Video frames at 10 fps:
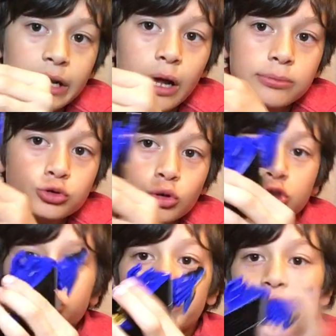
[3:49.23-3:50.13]
it up so
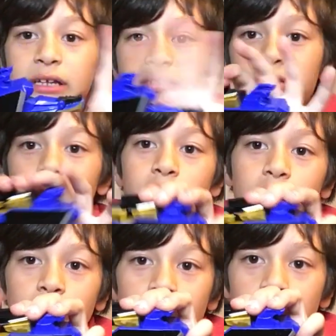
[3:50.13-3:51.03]
it's straight,
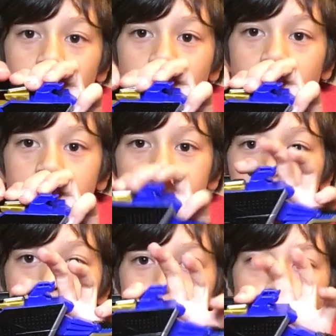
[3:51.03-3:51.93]
and
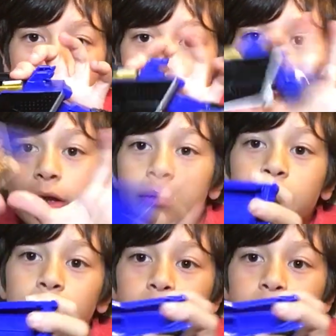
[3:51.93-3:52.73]
then you push it on in.